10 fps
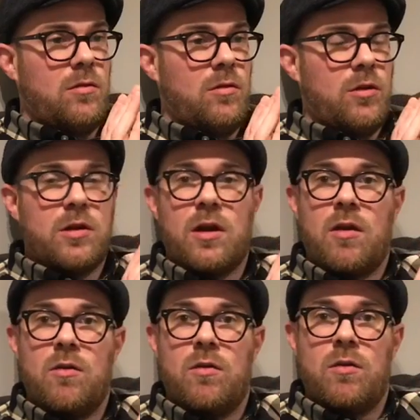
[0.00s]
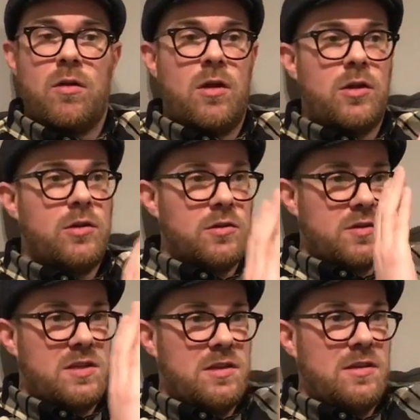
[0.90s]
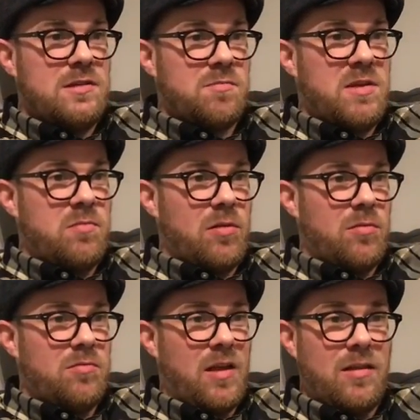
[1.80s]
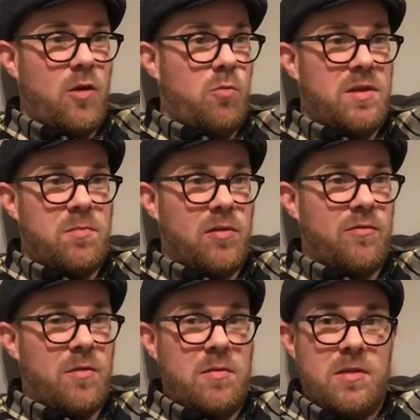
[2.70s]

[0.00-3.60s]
looking out, you just see these people, a little people,